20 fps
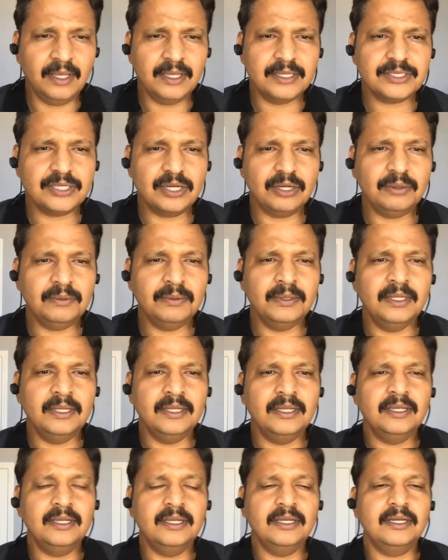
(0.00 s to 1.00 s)
So
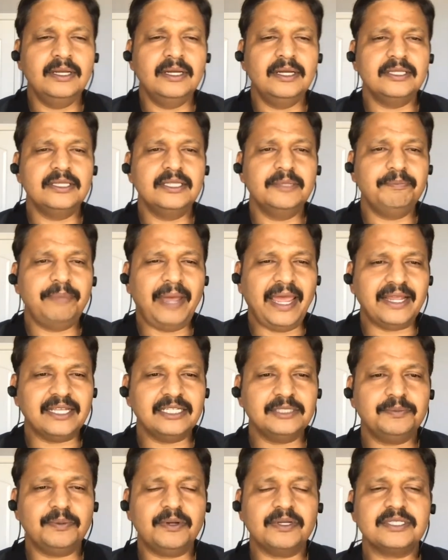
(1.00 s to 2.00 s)
the
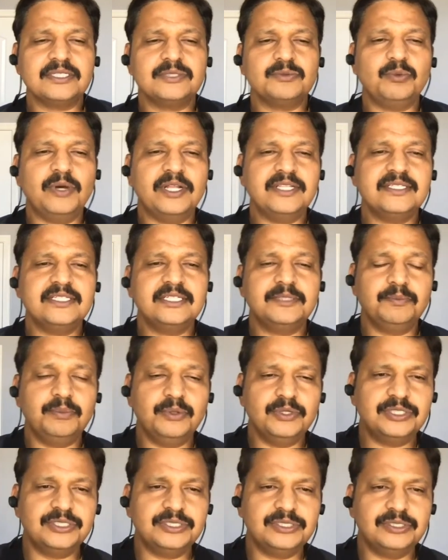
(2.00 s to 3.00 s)
package process, once it
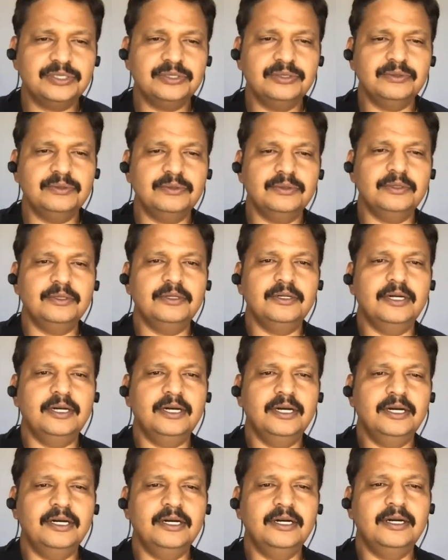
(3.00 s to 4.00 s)
push the
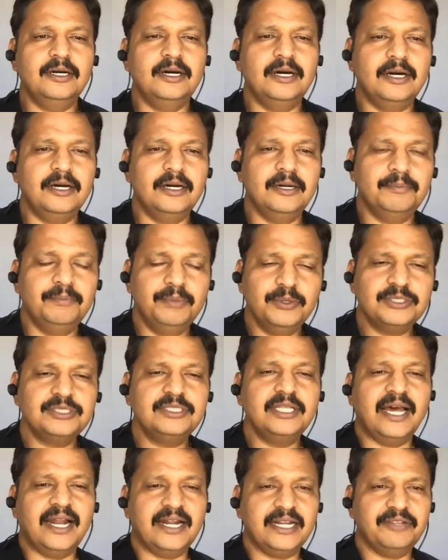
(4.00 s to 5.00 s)

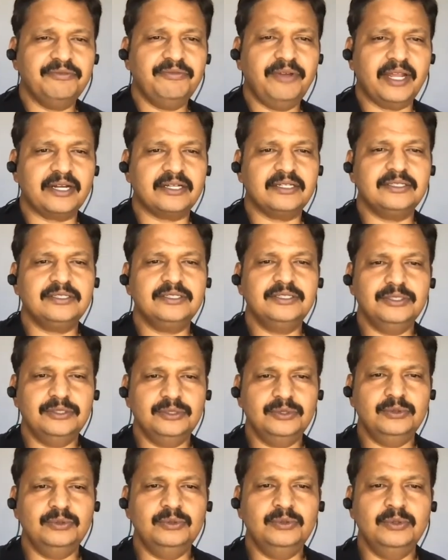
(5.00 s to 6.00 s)
artifact
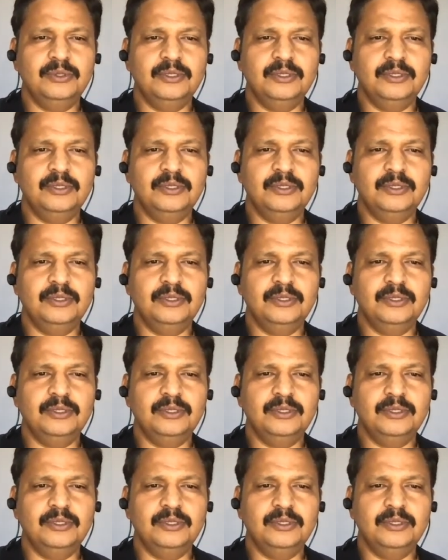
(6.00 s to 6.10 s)
to